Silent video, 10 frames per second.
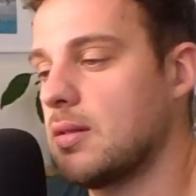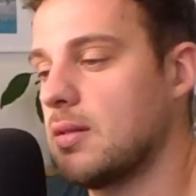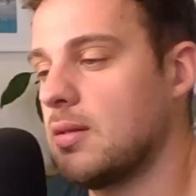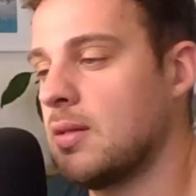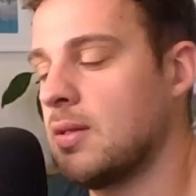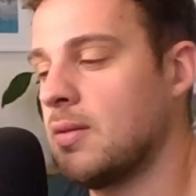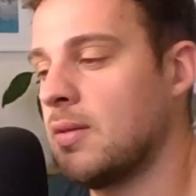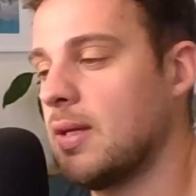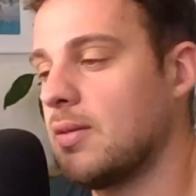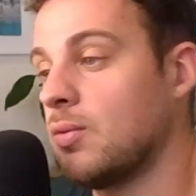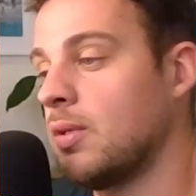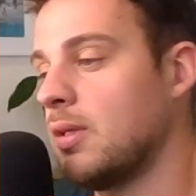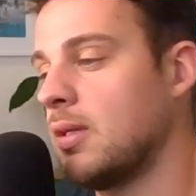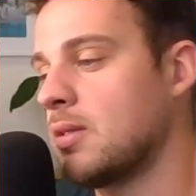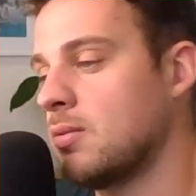then that, or then
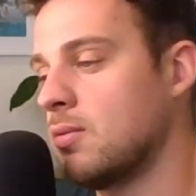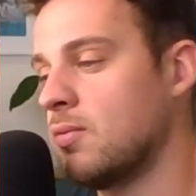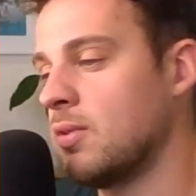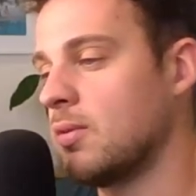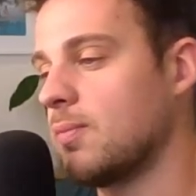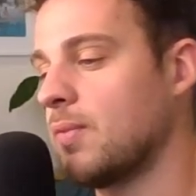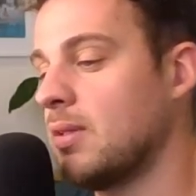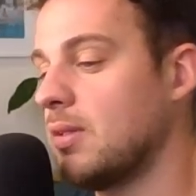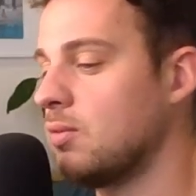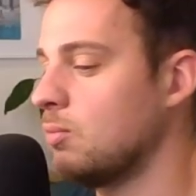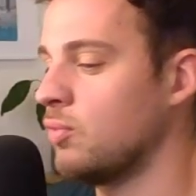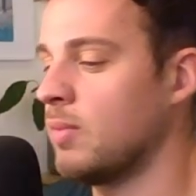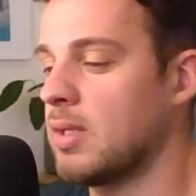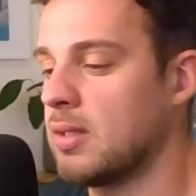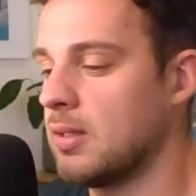he has a reveal. I need to move
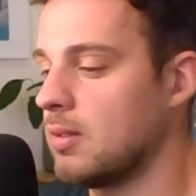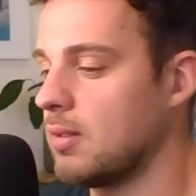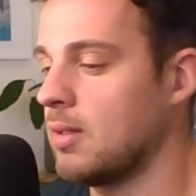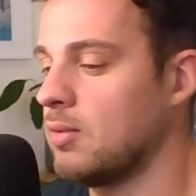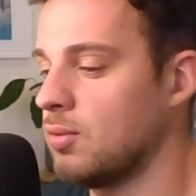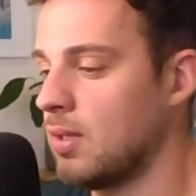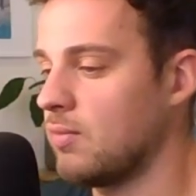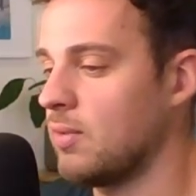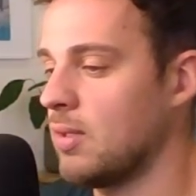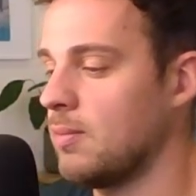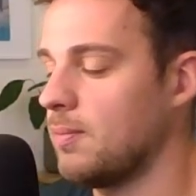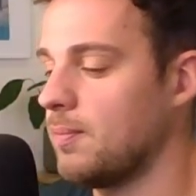my king. I don't have time.